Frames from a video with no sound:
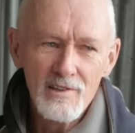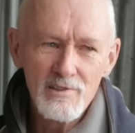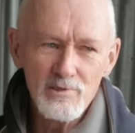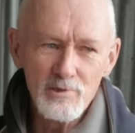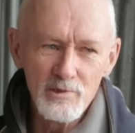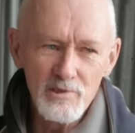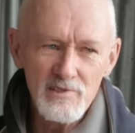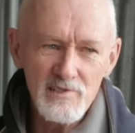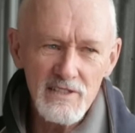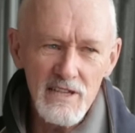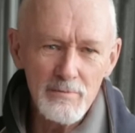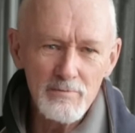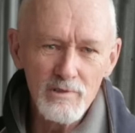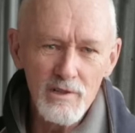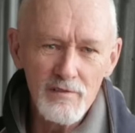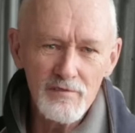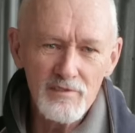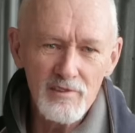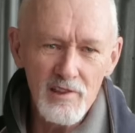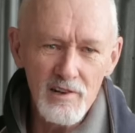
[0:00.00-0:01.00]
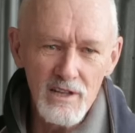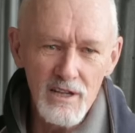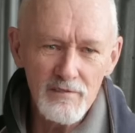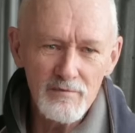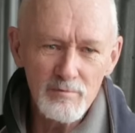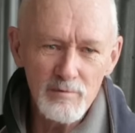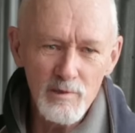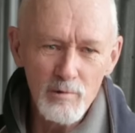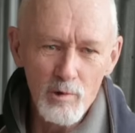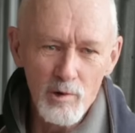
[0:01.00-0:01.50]
sort of stepped off to the
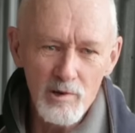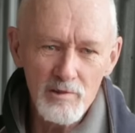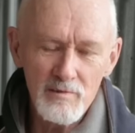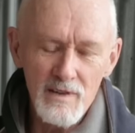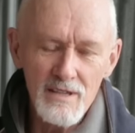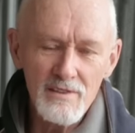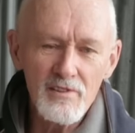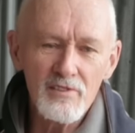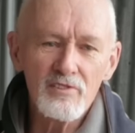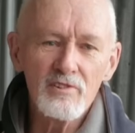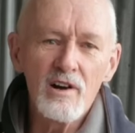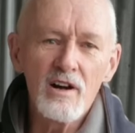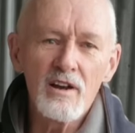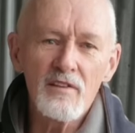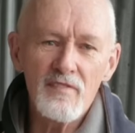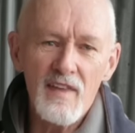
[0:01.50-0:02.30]
left, and we walked around the side